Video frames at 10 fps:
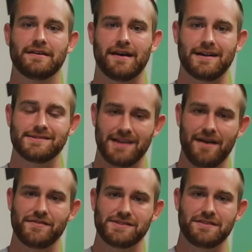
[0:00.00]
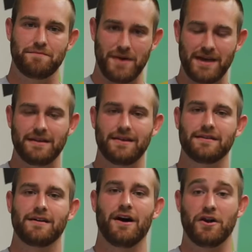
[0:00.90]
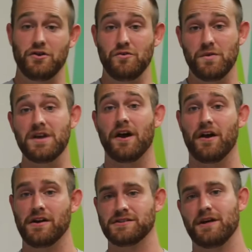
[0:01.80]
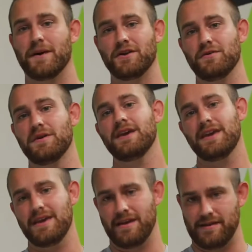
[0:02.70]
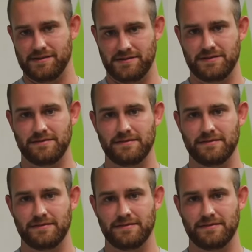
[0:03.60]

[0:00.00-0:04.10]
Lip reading: God's love isn't dependent on who we are. It's all about who he is.